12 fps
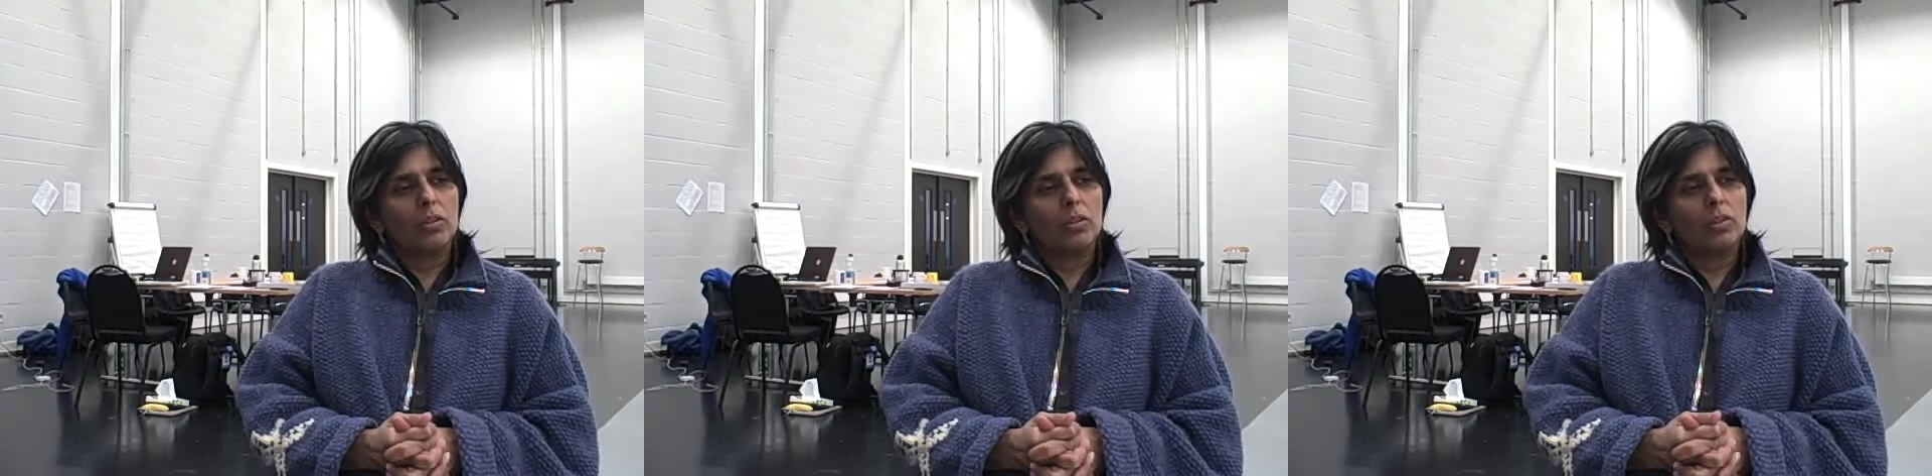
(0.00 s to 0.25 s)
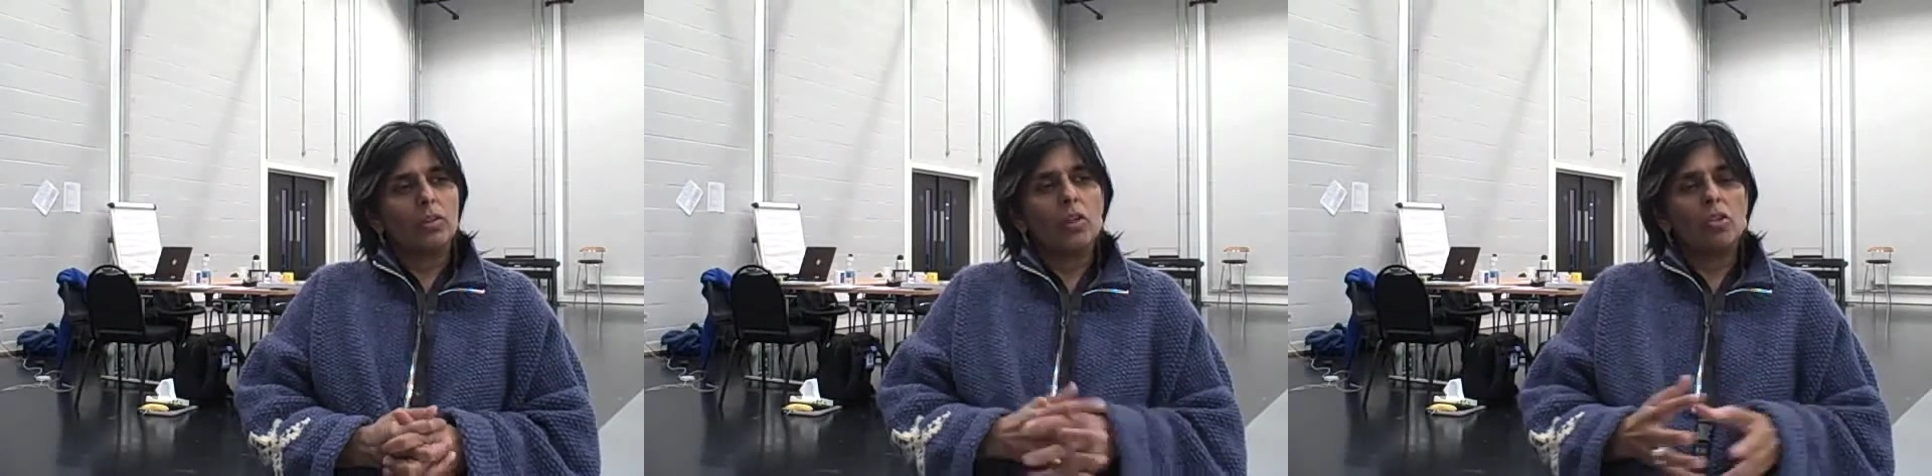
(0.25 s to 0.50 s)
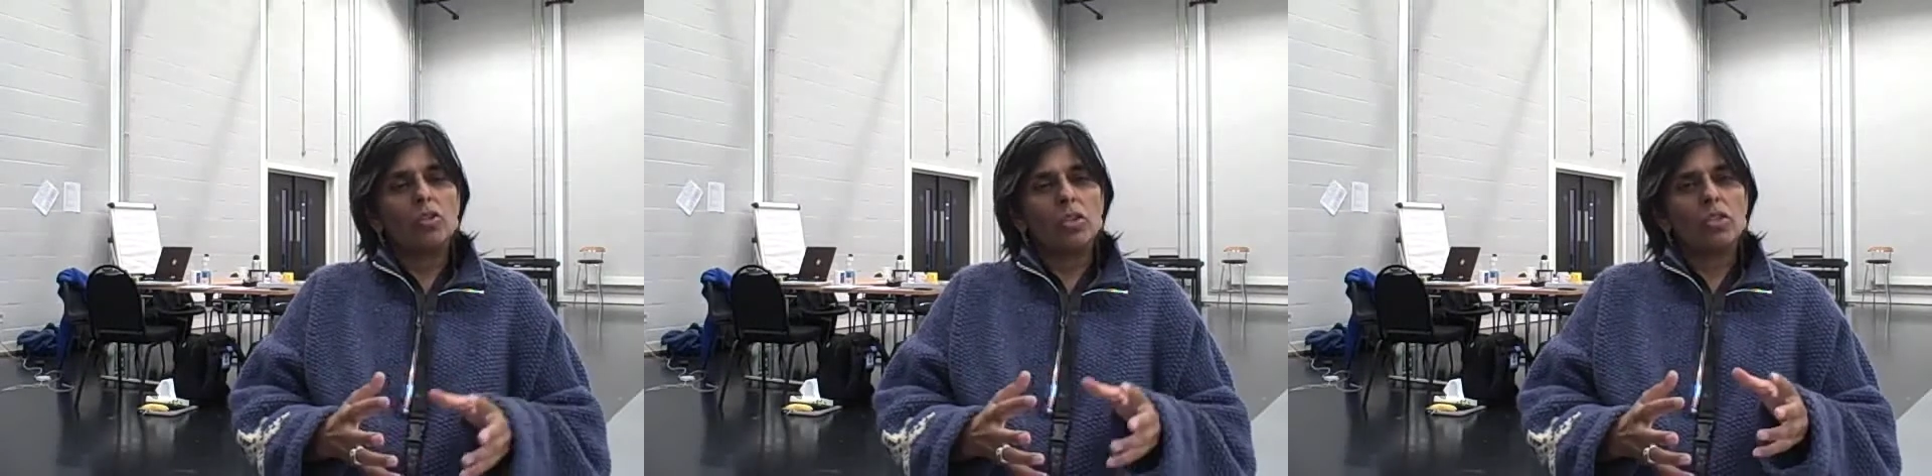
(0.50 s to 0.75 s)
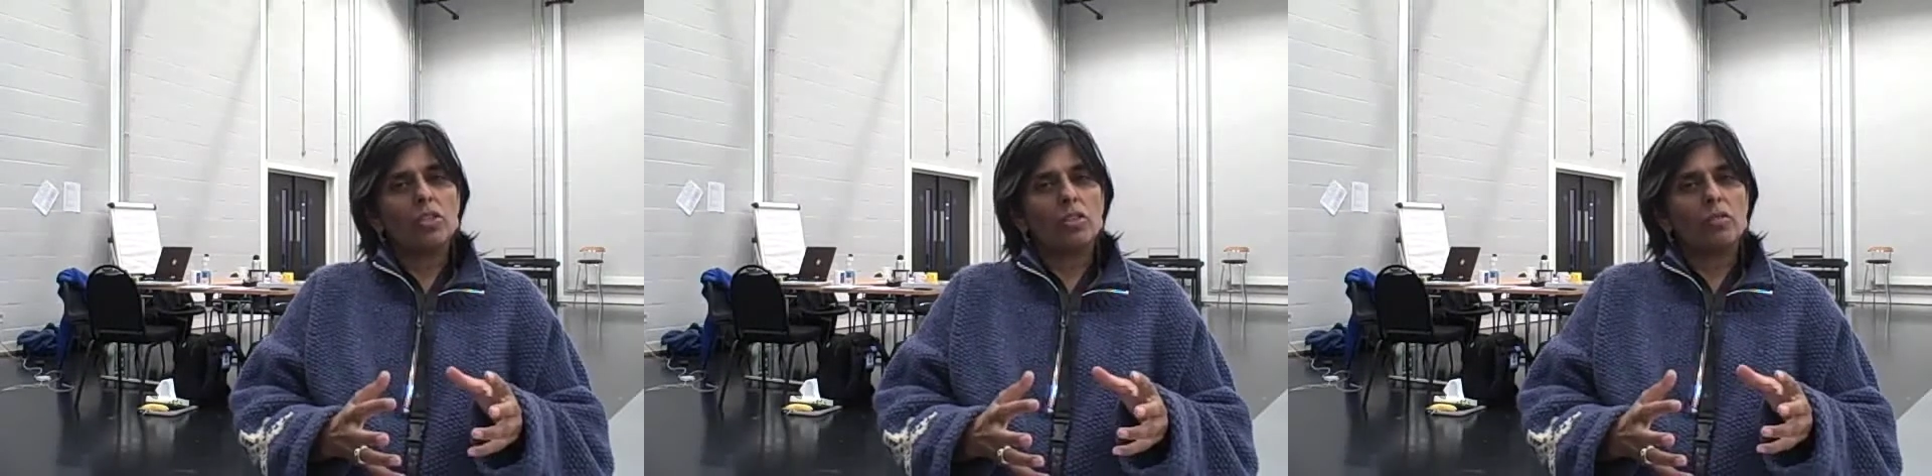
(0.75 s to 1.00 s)
the
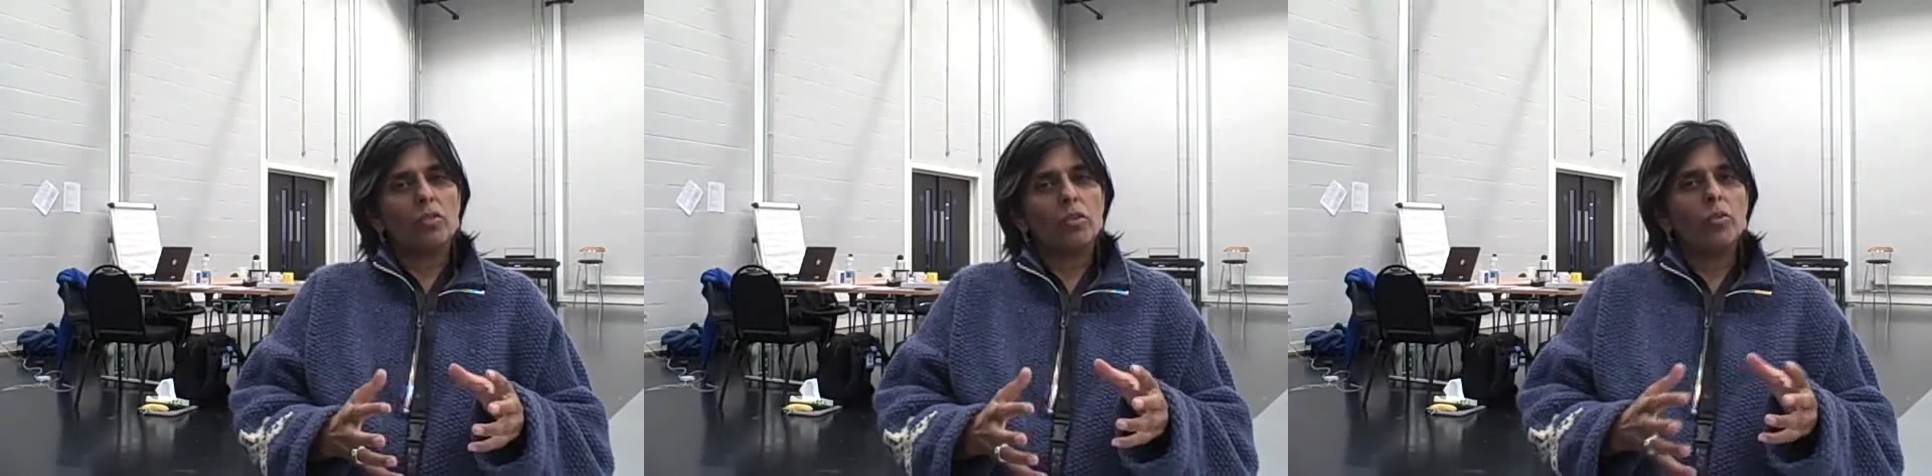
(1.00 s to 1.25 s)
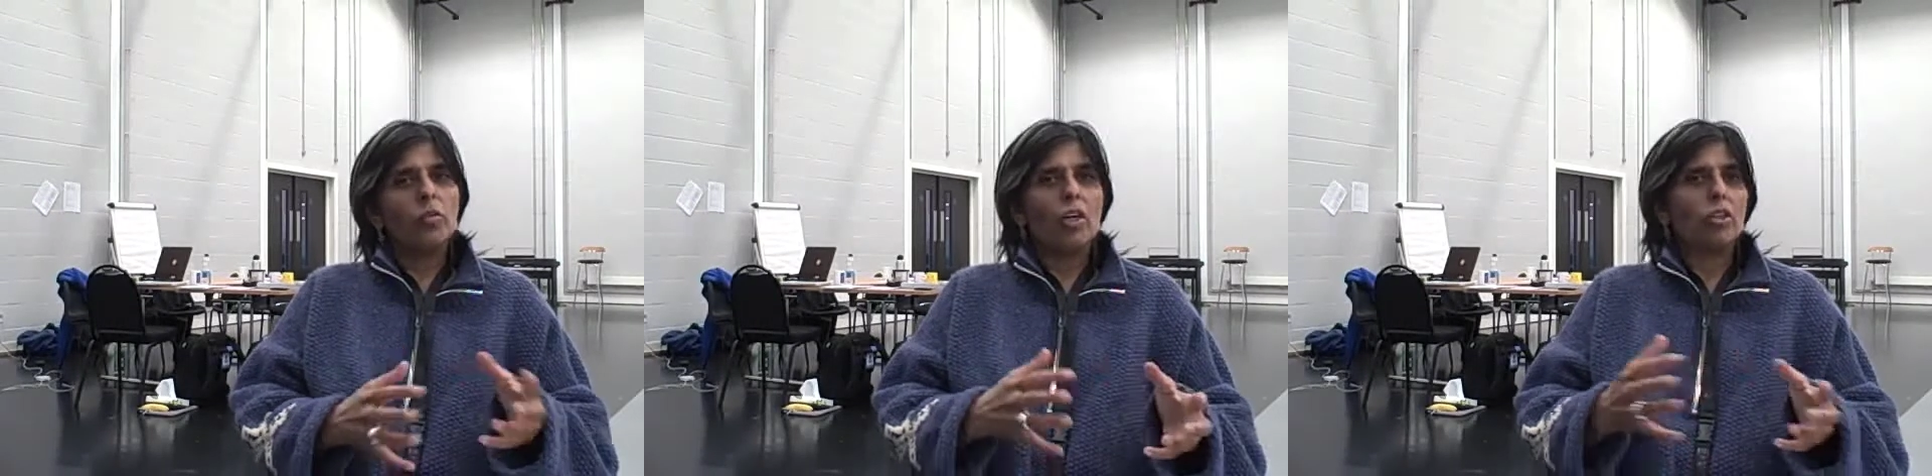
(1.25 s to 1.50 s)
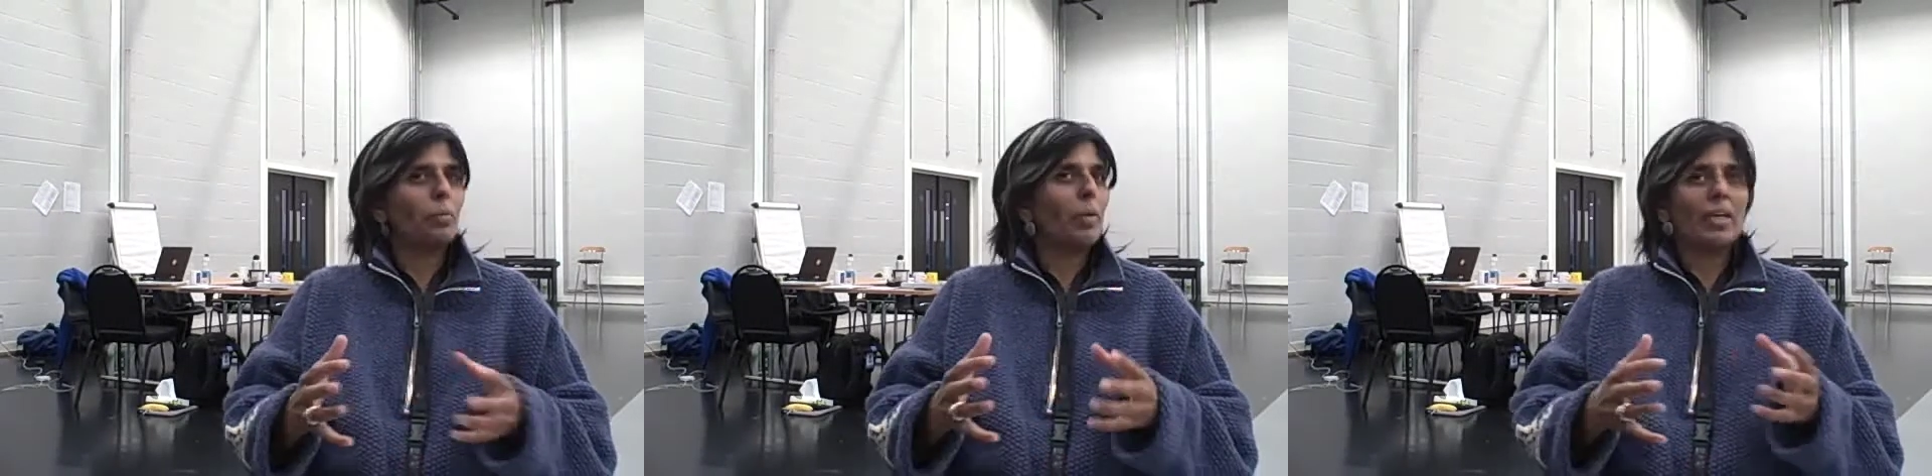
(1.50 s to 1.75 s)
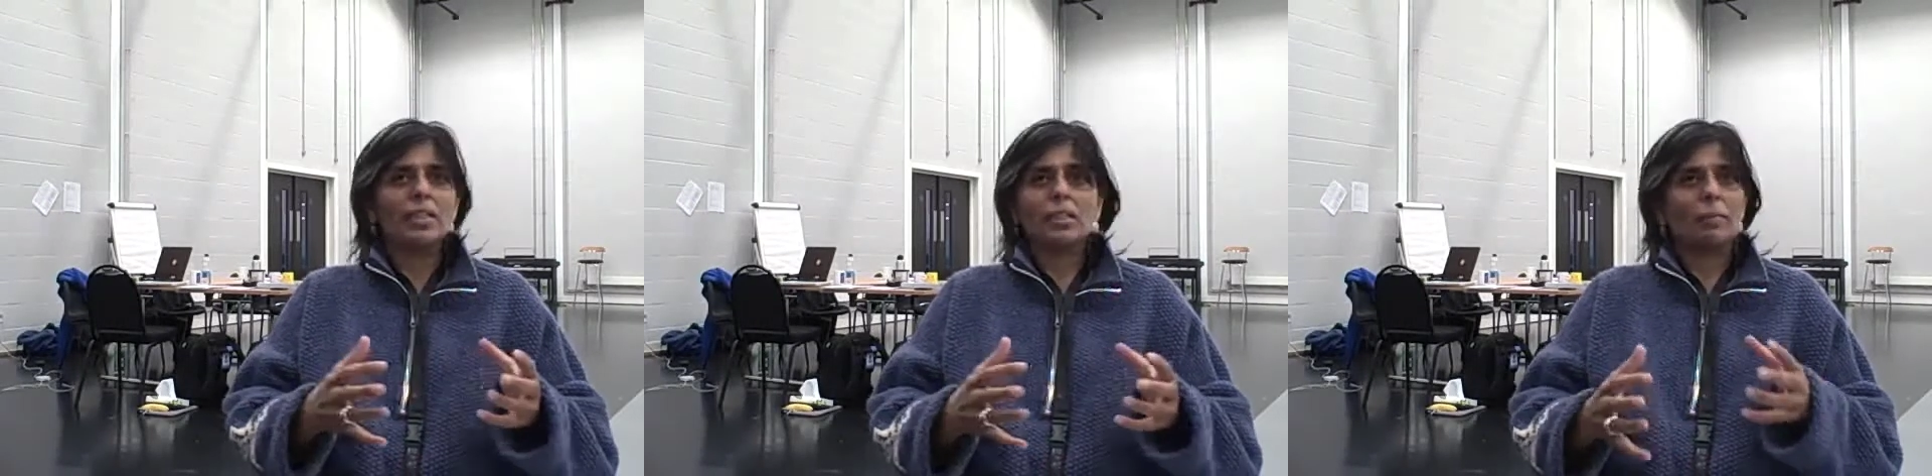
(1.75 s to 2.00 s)
notions of who knows
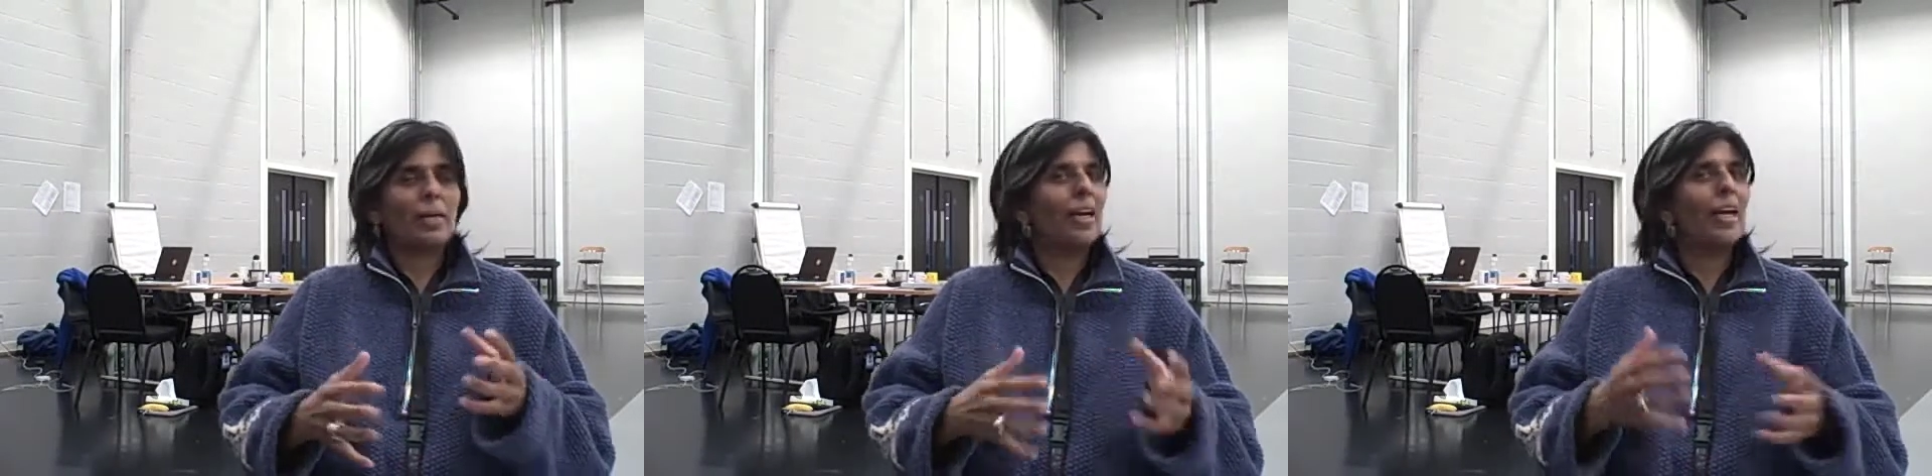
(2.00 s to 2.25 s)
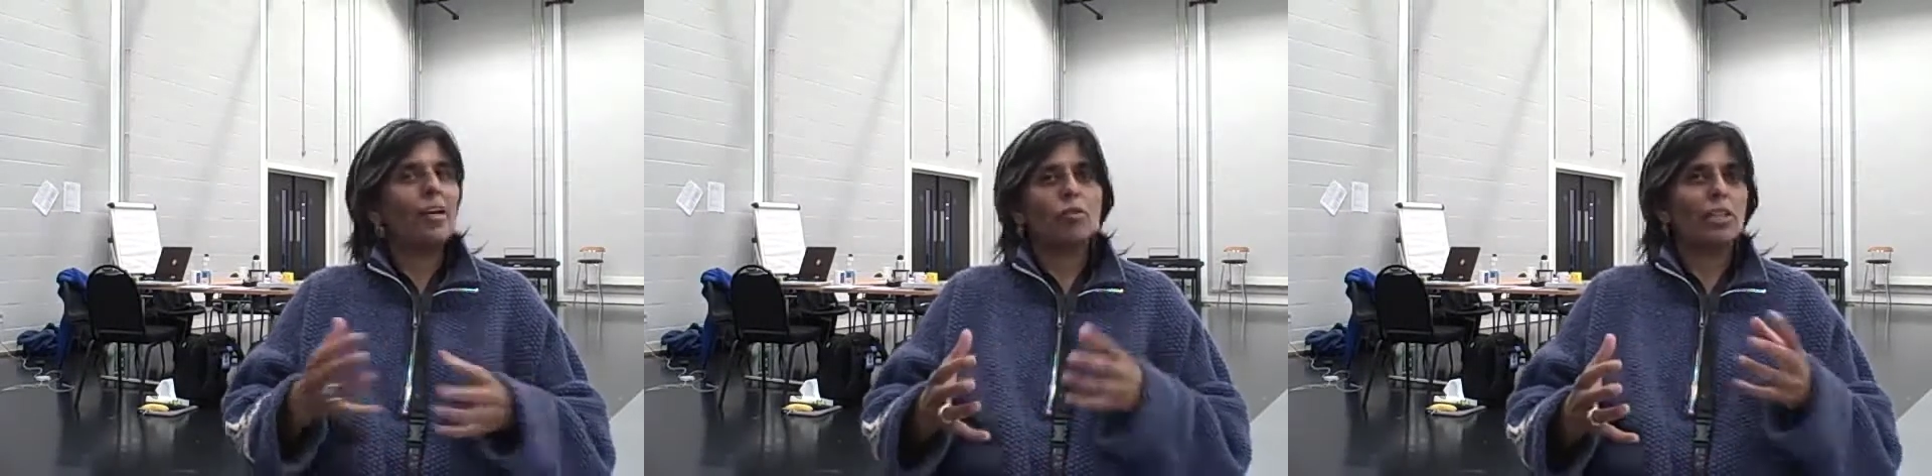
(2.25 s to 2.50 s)
best about how